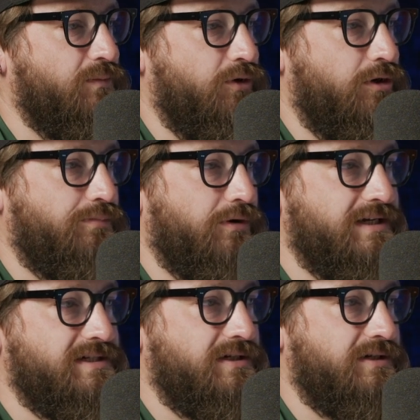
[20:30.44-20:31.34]

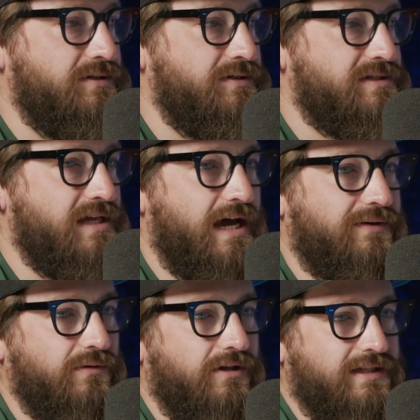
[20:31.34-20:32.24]
WordPress. You could use that,
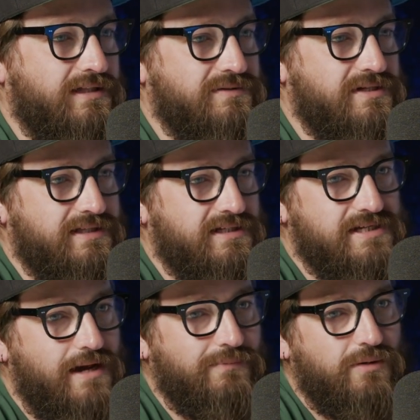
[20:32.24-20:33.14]
or like mm -hmm. there mm-hmm. was like the
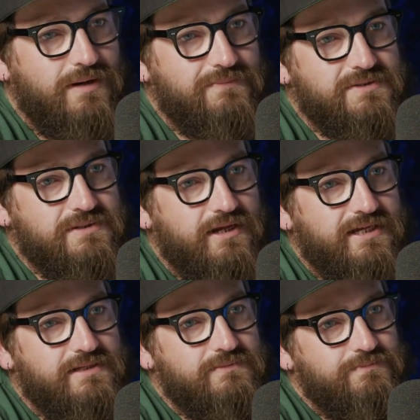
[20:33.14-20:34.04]
Tumblr one, which was I like,
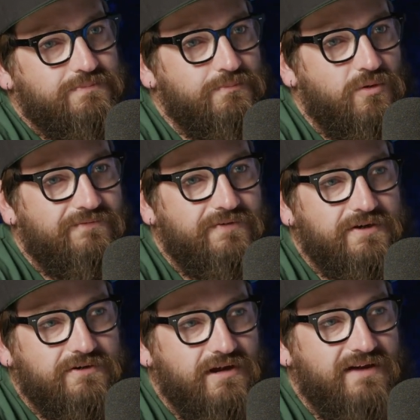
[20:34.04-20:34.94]
get more
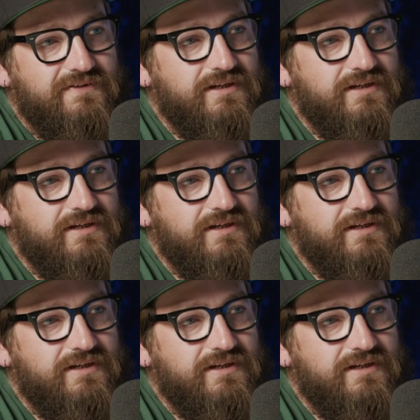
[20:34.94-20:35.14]
photographic.